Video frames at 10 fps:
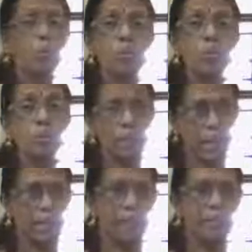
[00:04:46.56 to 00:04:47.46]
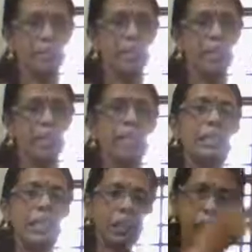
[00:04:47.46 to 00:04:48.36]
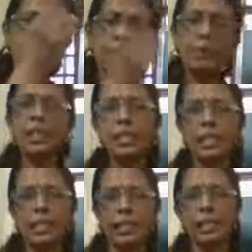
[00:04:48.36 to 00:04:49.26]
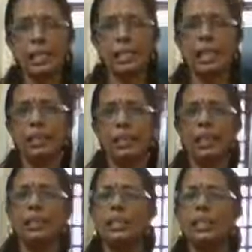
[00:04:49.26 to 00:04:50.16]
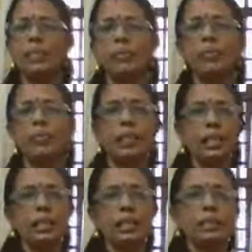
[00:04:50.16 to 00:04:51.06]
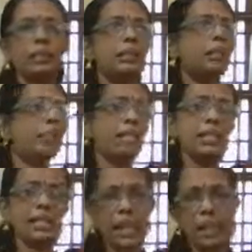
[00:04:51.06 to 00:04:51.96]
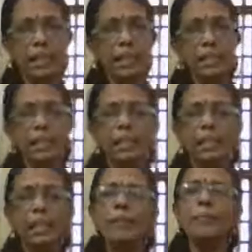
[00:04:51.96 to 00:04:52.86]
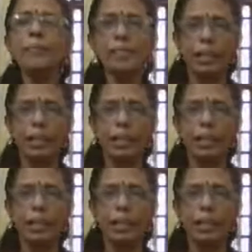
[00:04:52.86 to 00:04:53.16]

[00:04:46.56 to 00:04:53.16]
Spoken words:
more reactive. In the electrochemical series, that is, the metals are arranged in the